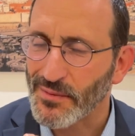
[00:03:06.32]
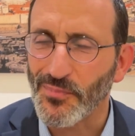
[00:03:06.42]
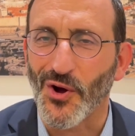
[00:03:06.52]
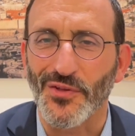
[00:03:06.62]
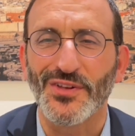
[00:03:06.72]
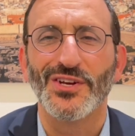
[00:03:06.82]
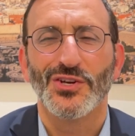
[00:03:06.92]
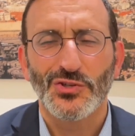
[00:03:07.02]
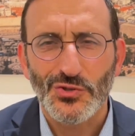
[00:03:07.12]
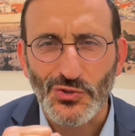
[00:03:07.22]
path,
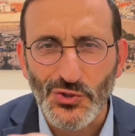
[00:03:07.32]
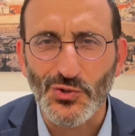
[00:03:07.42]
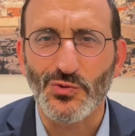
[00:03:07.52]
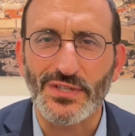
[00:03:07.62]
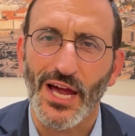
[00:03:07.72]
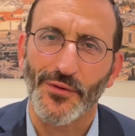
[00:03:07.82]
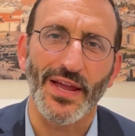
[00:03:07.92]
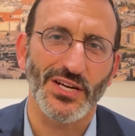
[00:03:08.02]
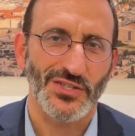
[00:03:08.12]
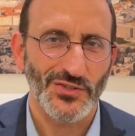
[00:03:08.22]
to choose our
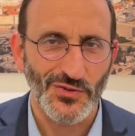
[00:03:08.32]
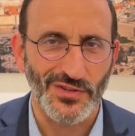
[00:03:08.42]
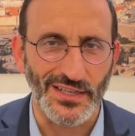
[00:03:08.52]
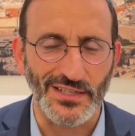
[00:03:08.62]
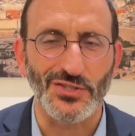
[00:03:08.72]
reaction to things,